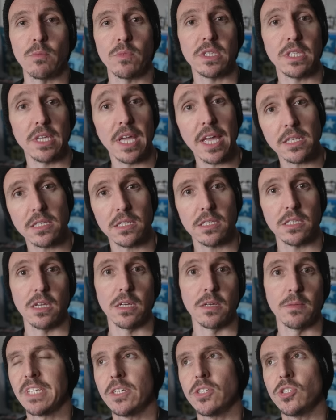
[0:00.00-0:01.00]
with the 8Sinn.
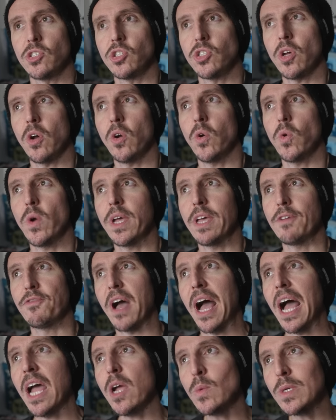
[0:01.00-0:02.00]
So if
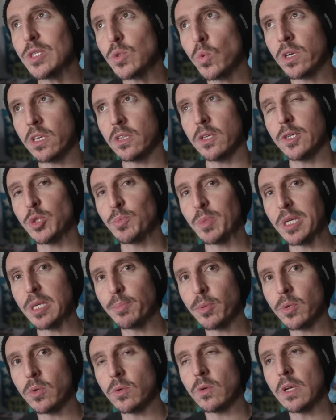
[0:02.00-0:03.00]
I was one of those
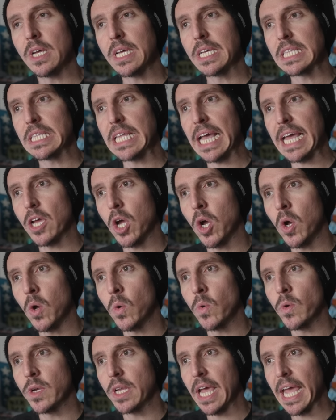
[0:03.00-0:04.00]
people that
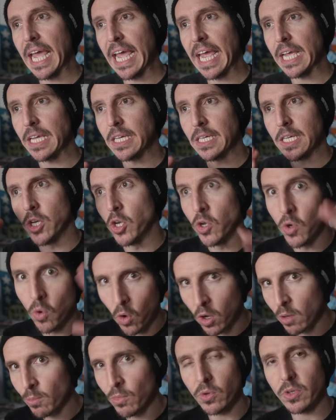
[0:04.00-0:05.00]
owned a
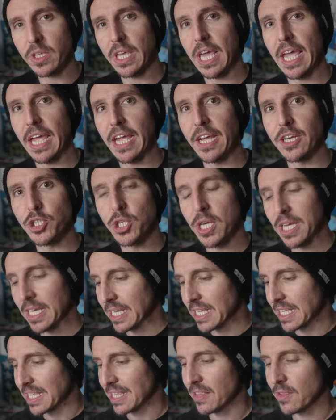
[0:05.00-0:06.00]
normal cage,
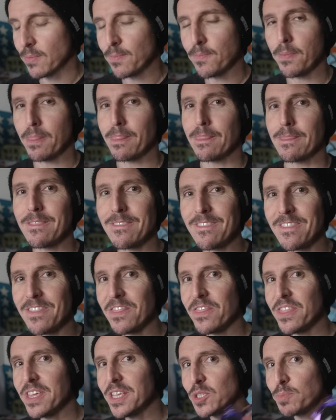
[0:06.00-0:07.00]

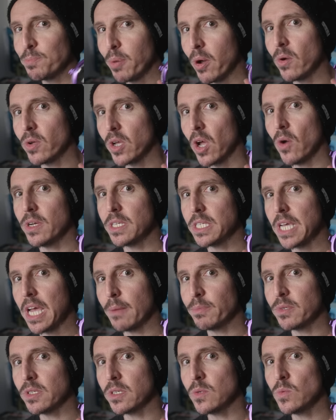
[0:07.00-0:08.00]
this Poco
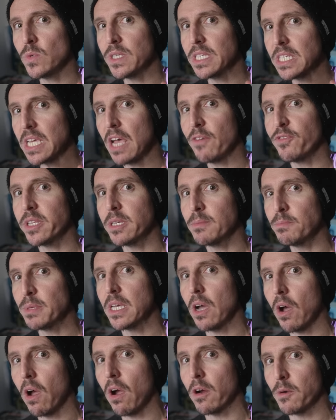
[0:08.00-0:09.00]
adapter would definitely be
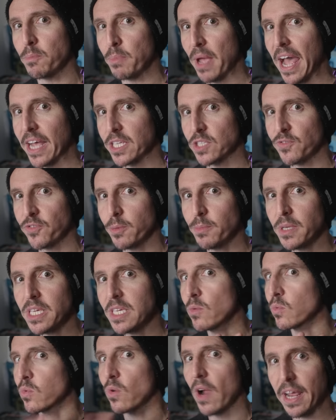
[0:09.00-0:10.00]
a hard pass for me
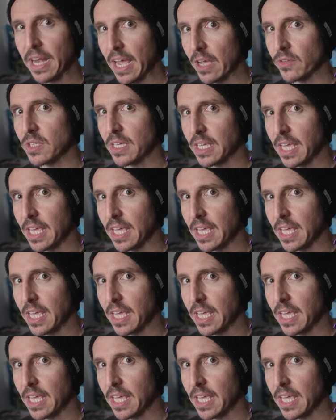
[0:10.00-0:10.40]
right out the